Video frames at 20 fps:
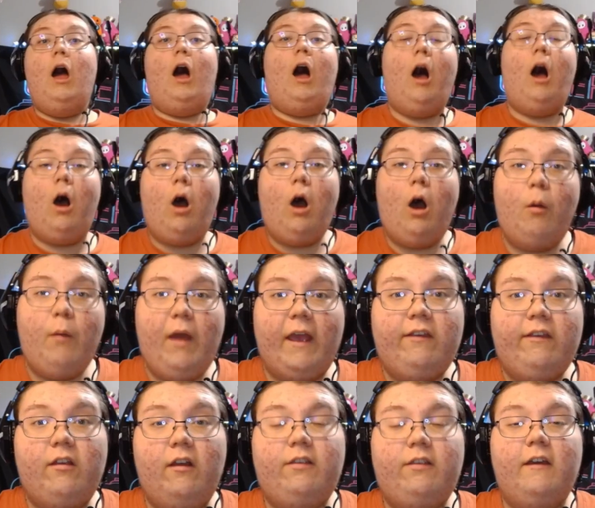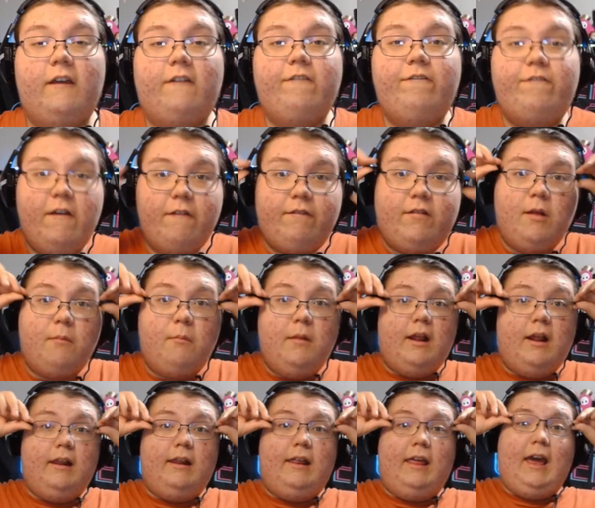Alright, so it took fifty
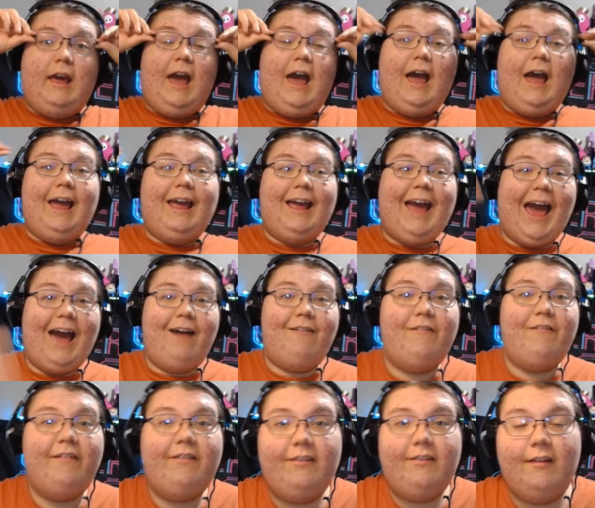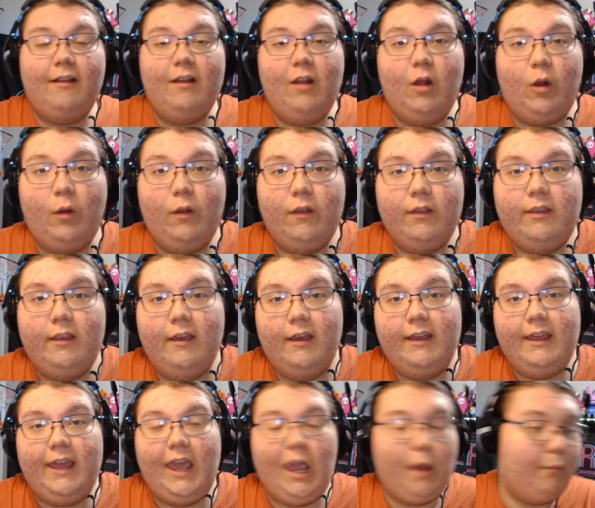million hours to load into
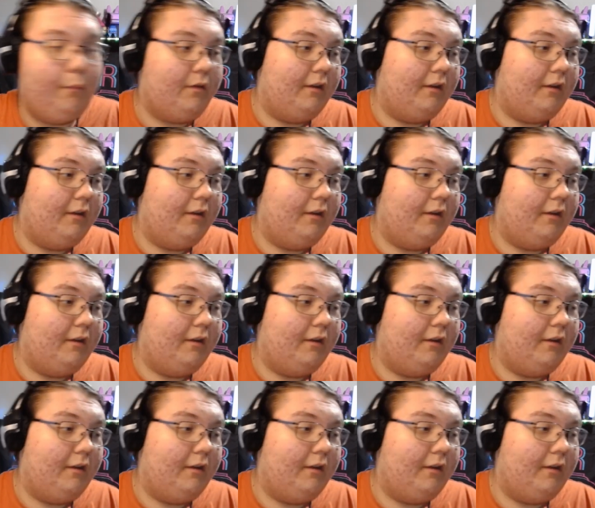a game.